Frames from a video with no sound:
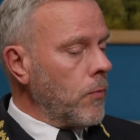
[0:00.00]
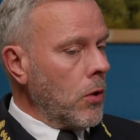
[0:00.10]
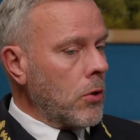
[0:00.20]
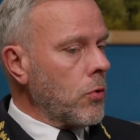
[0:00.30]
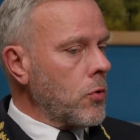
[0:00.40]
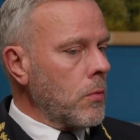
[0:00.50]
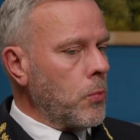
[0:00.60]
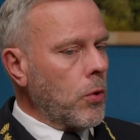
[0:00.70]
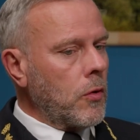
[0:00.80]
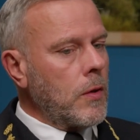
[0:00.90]
across the
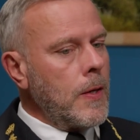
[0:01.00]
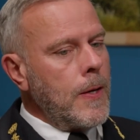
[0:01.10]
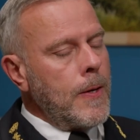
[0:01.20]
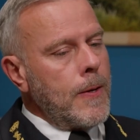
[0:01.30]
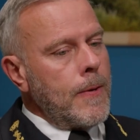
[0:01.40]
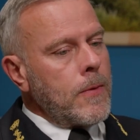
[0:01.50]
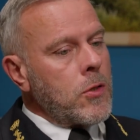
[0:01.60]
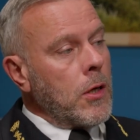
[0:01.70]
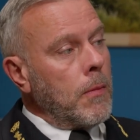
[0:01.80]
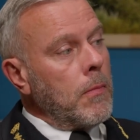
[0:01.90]
board.
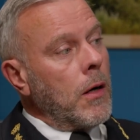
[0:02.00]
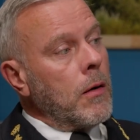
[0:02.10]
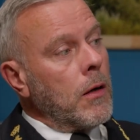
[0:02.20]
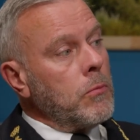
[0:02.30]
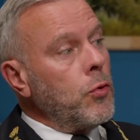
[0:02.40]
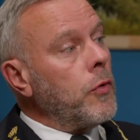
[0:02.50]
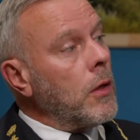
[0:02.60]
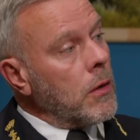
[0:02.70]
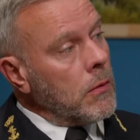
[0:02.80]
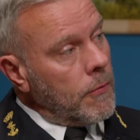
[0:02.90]
Some are moving
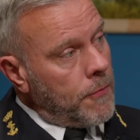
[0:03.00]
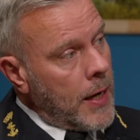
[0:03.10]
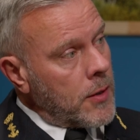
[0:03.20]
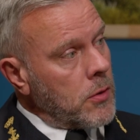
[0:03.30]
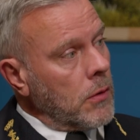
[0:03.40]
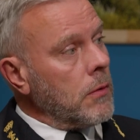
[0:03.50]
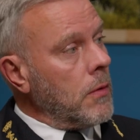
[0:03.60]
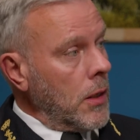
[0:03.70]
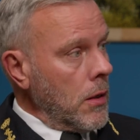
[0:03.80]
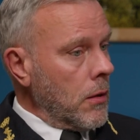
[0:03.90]
faster
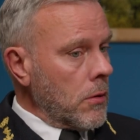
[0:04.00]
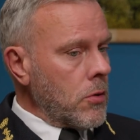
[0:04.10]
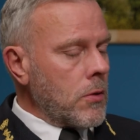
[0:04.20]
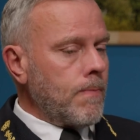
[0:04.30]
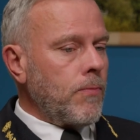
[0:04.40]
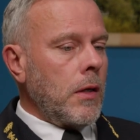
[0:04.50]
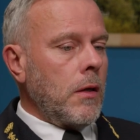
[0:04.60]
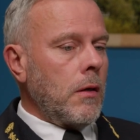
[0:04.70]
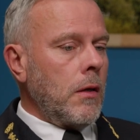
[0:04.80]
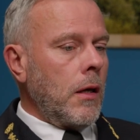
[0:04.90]
than others
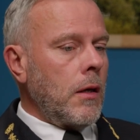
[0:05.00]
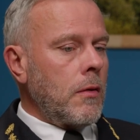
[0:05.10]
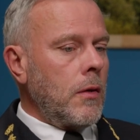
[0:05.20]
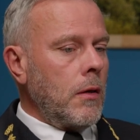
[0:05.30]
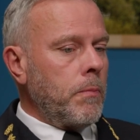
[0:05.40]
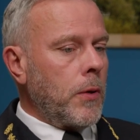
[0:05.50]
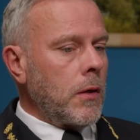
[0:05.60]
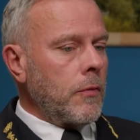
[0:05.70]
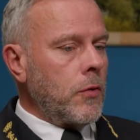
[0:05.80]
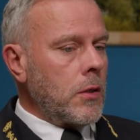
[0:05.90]
uh, and I think
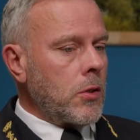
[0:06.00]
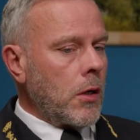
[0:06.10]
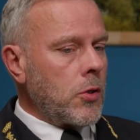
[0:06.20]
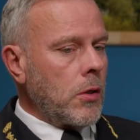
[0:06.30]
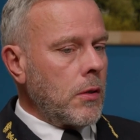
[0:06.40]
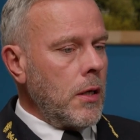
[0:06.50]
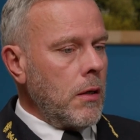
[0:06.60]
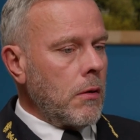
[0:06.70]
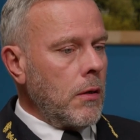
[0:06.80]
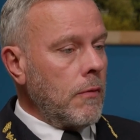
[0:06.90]
part of the discussion
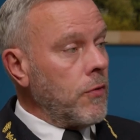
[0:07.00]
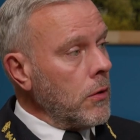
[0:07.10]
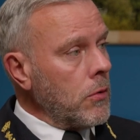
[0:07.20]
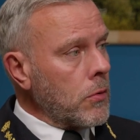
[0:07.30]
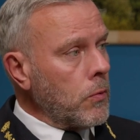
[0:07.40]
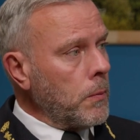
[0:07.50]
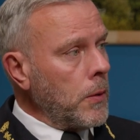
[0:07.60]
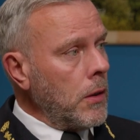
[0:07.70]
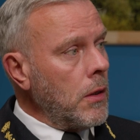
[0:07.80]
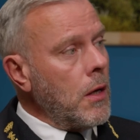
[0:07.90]
here in Vilnius will
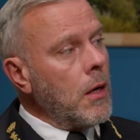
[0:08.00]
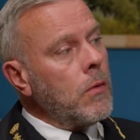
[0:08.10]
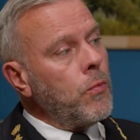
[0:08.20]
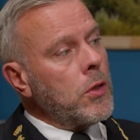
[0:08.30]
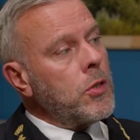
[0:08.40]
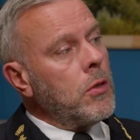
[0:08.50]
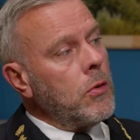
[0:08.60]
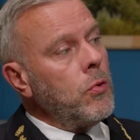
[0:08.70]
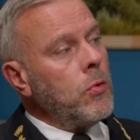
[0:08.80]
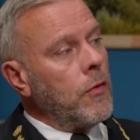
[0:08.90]
be what is the
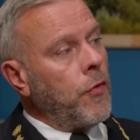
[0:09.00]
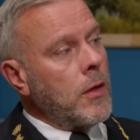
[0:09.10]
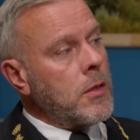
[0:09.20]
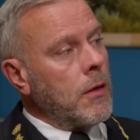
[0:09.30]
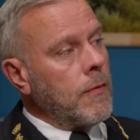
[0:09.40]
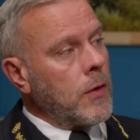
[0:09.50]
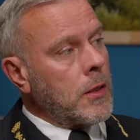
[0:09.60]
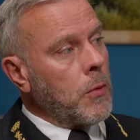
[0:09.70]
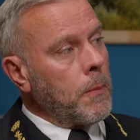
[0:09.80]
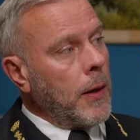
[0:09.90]
new defense
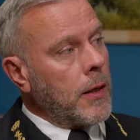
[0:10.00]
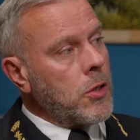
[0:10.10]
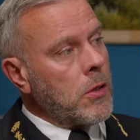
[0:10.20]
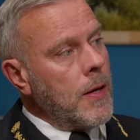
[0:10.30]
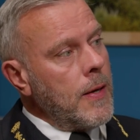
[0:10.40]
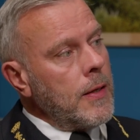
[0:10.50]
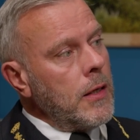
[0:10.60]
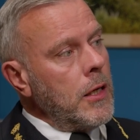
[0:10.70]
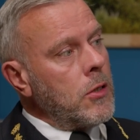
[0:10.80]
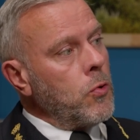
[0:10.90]
investment pledge?
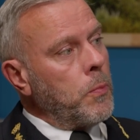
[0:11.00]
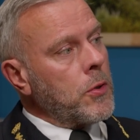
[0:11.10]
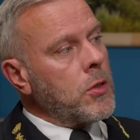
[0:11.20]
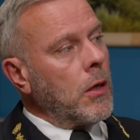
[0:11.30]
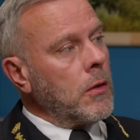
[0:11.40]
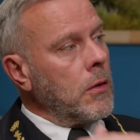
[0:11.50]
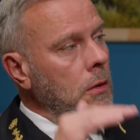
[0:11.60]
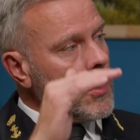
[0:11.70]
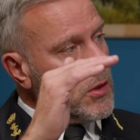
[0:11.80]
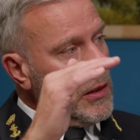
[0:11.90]
Is 2%
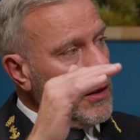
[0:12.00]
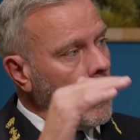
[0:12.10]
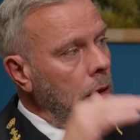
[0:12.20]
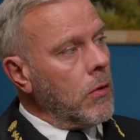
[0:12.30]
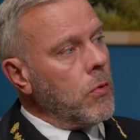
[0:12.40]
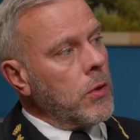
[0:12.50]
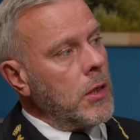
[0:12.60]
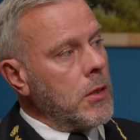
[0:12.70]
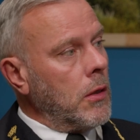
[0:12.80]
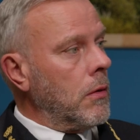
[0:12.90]
the ceiling or
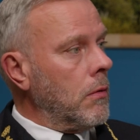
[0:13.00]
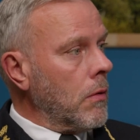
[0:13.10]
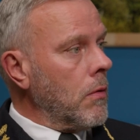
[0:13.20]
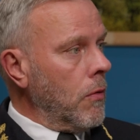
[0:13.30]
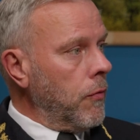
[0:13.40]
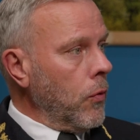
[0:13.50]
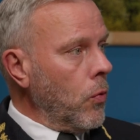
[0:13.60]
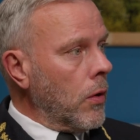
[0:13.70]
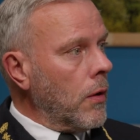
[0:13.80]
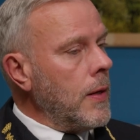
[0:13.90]
is it the
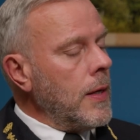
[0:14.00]
floor?